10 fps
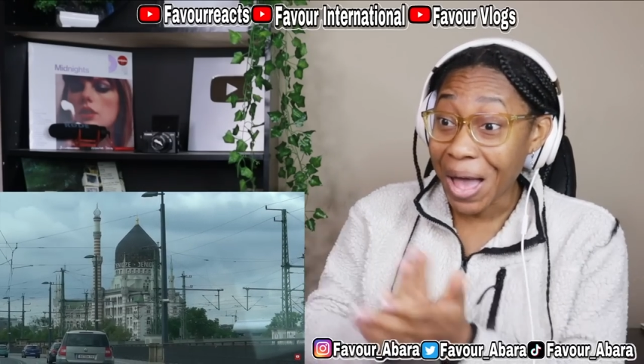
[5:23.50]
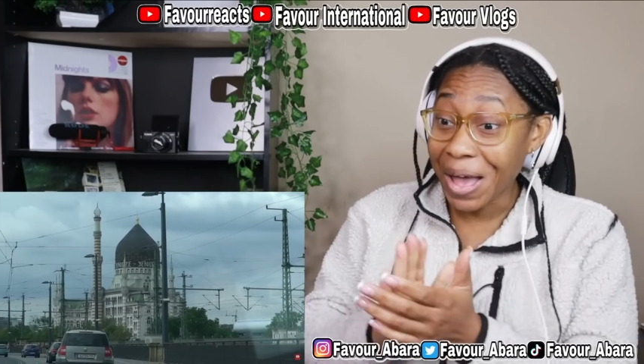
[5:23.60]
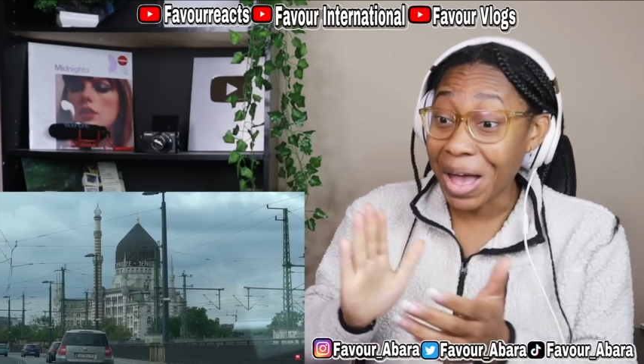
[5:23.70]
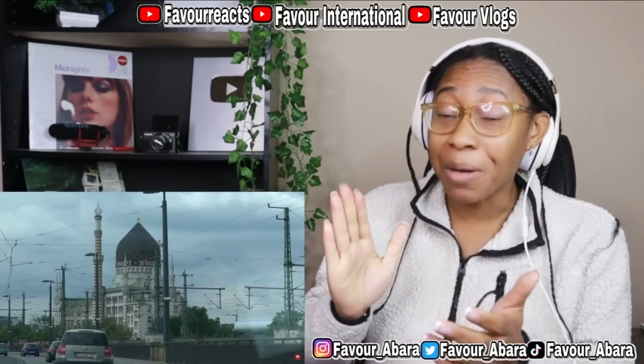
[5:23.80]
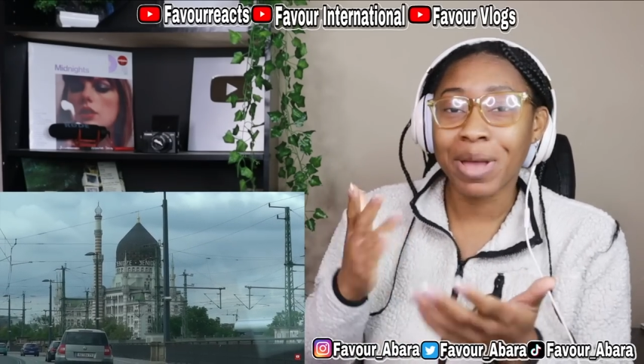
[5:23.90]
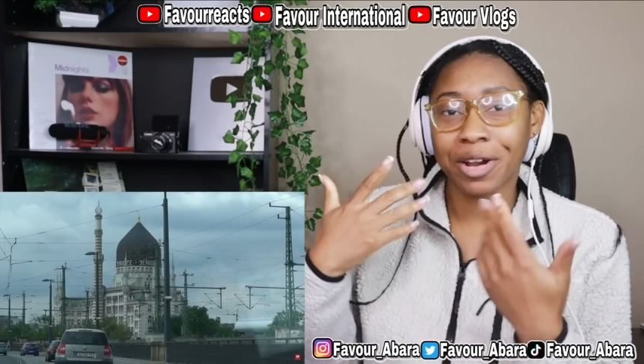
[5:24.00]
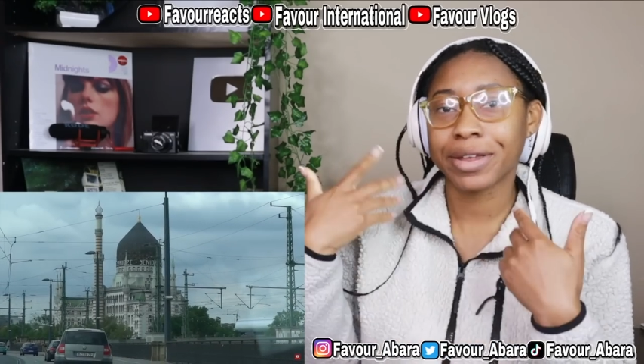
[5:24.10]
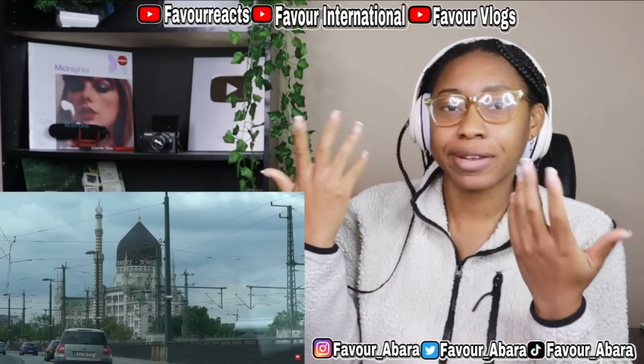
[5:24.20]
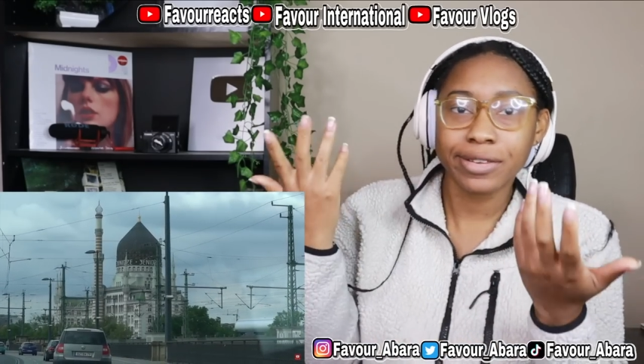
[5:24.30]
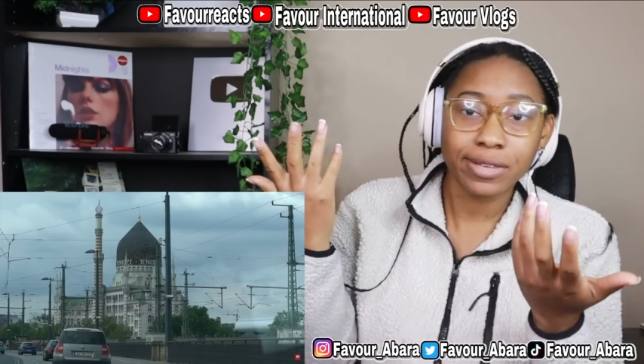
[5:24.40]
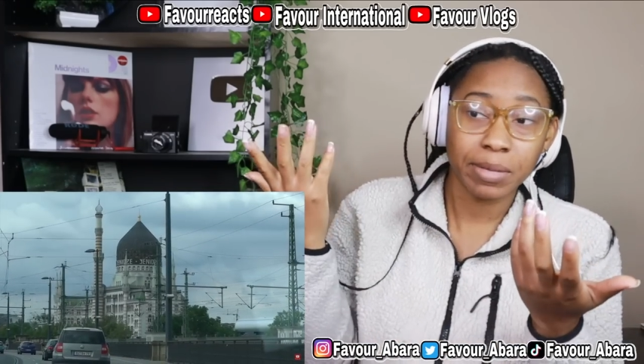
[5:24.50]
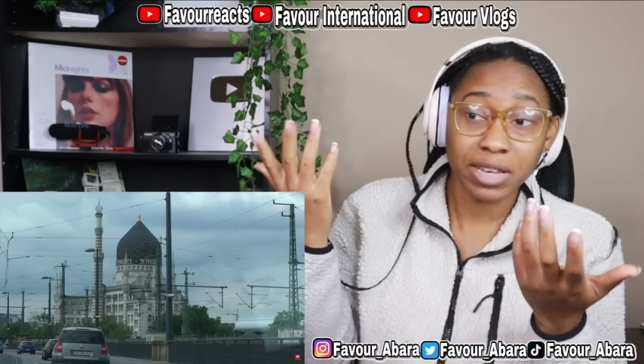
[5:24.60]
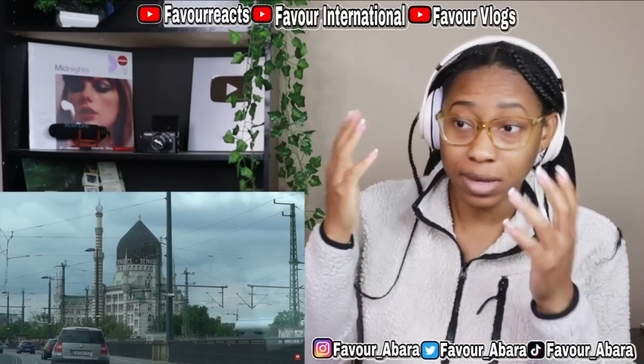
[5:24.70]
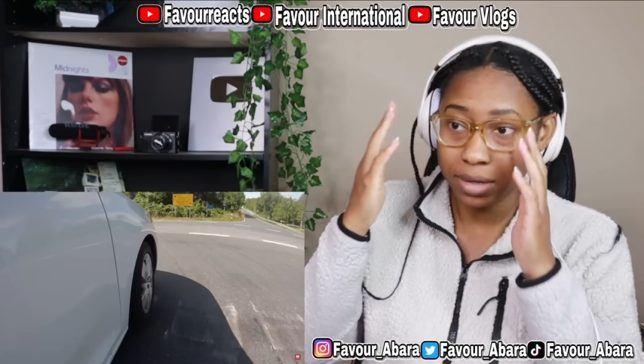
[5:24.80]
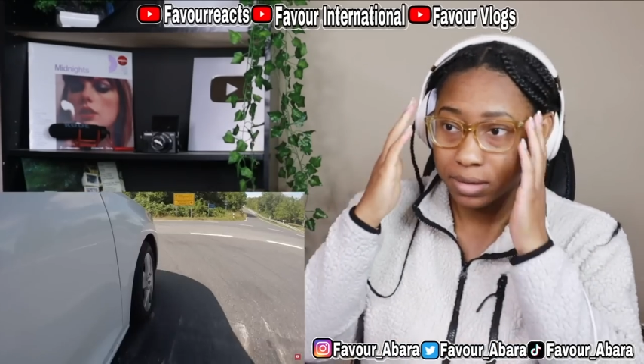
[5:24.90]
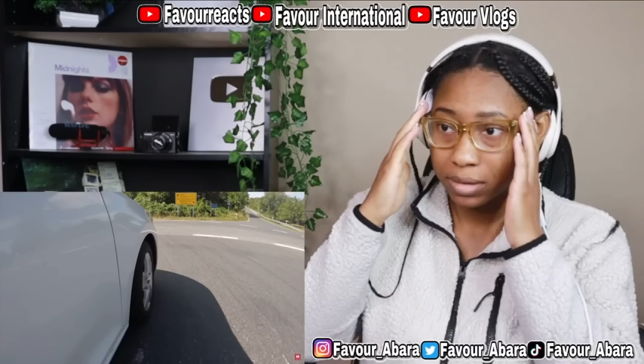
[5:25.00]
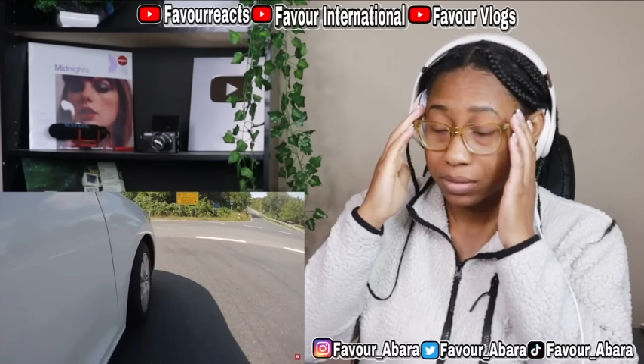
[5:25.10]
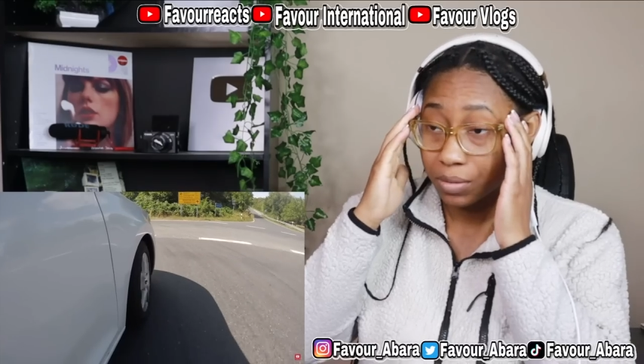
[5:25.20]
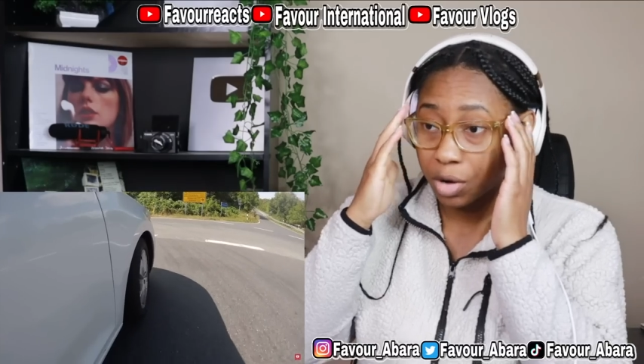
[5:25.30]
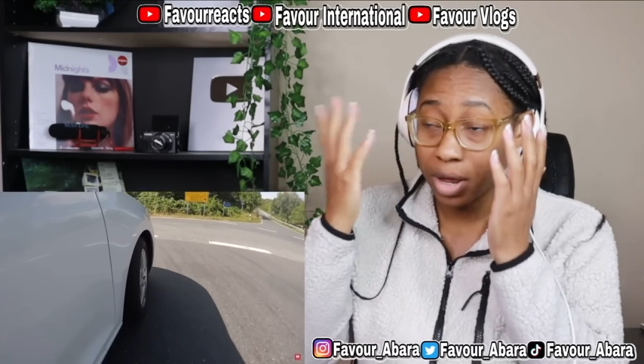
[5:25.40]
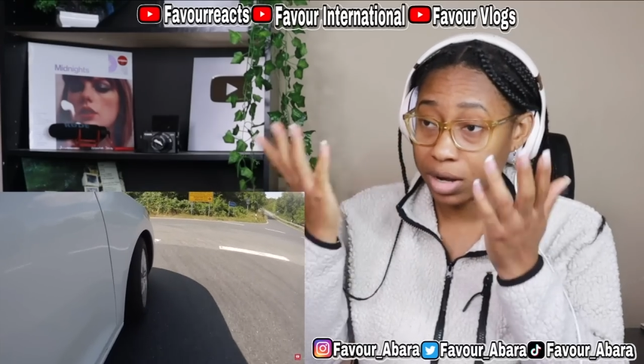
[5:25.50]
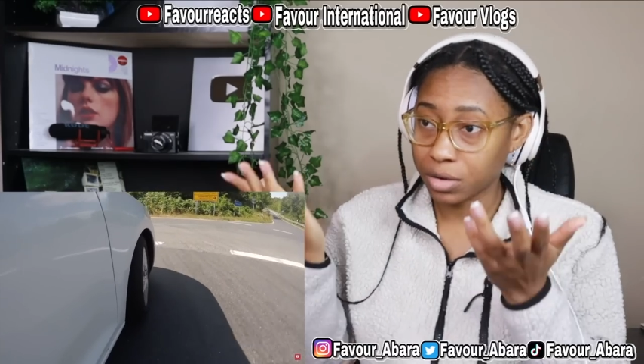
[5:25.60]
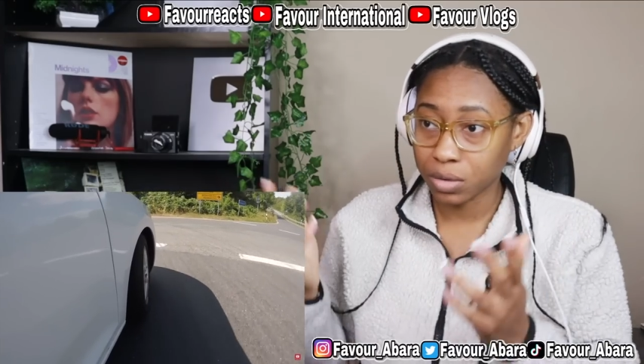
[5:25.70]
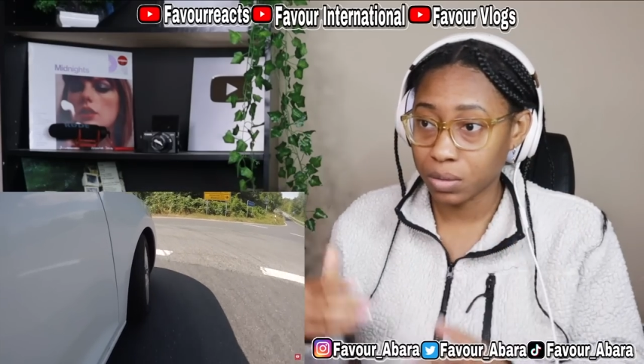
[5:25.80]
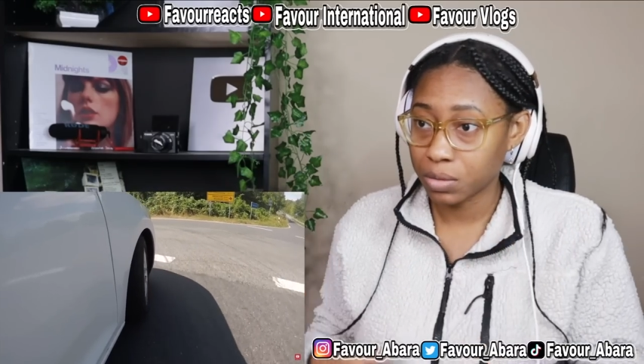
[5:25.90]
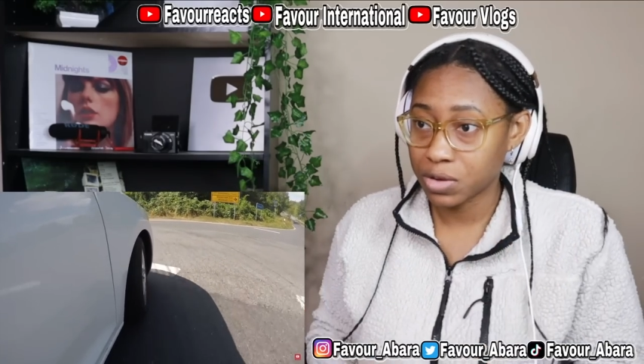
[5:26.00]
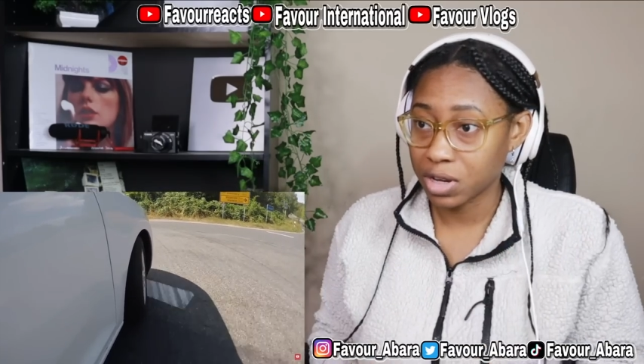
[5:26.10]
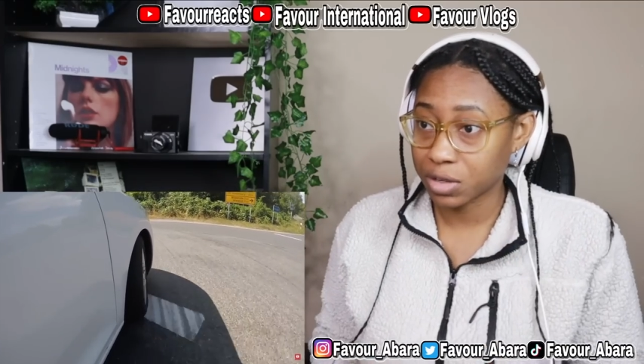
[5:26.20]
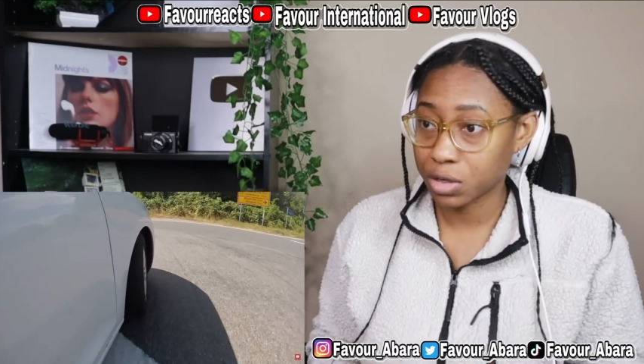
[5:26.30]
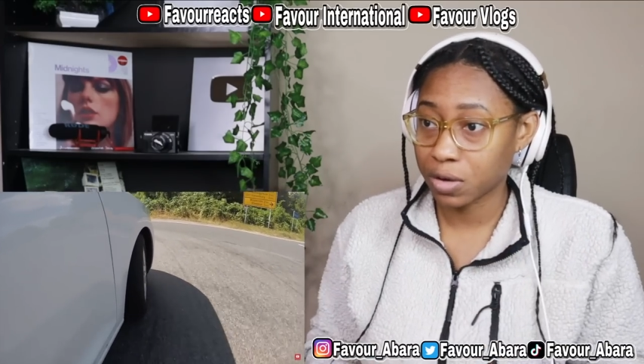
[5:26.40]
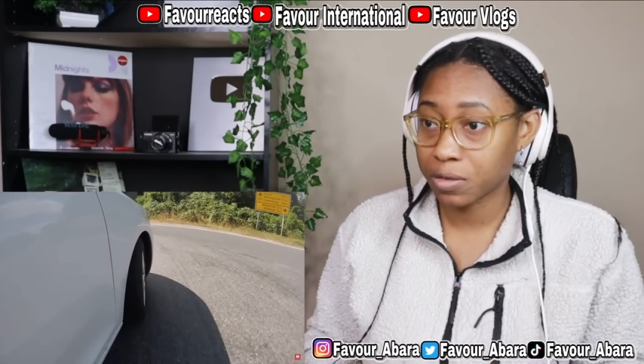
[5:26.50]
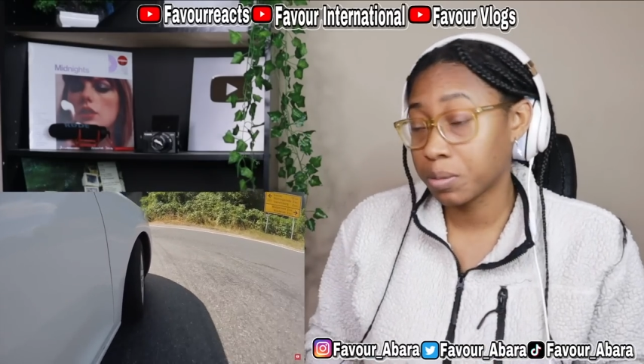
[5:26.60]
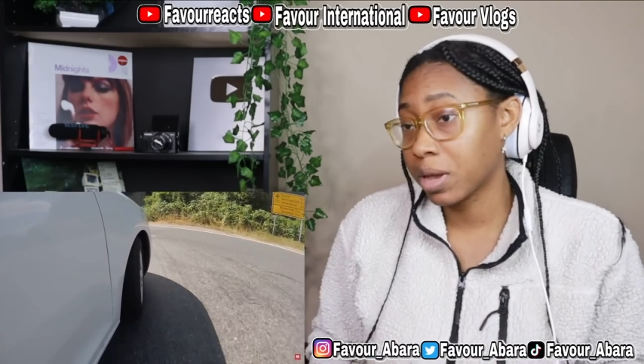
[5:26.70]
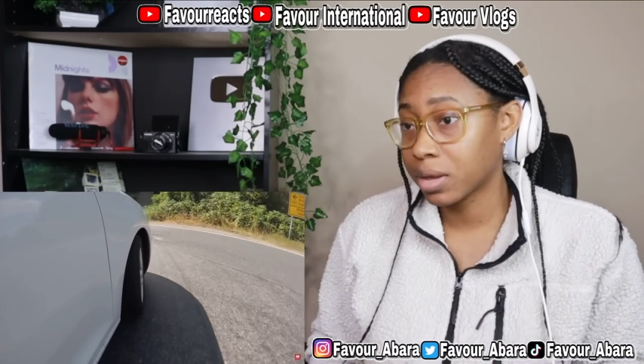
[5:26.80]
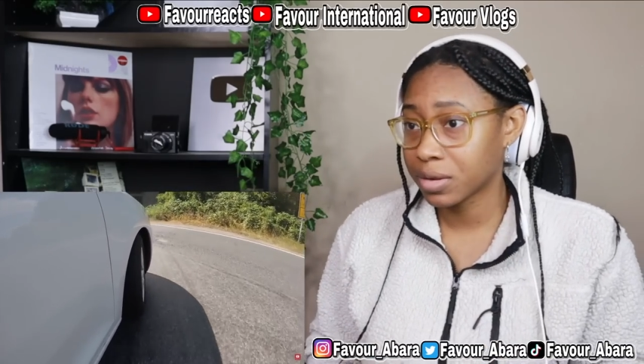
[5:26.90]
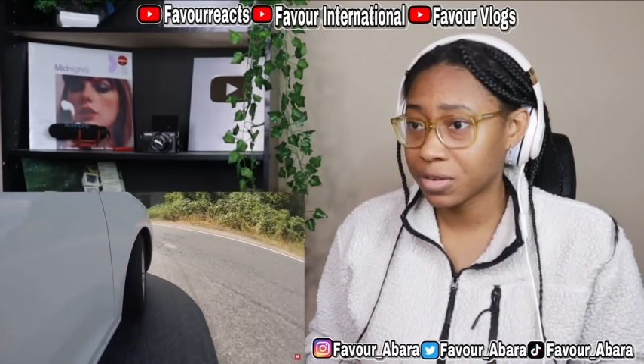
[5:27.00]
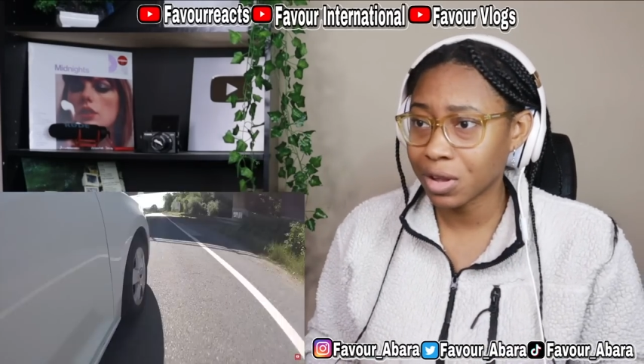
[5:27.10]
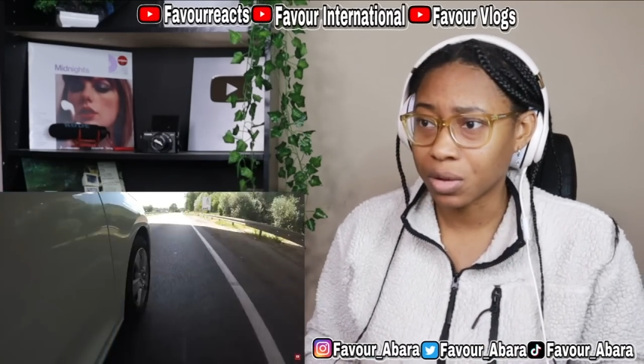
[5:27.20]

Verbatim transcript: Americans, it makes sense. We don't know how to do stick shift, but still,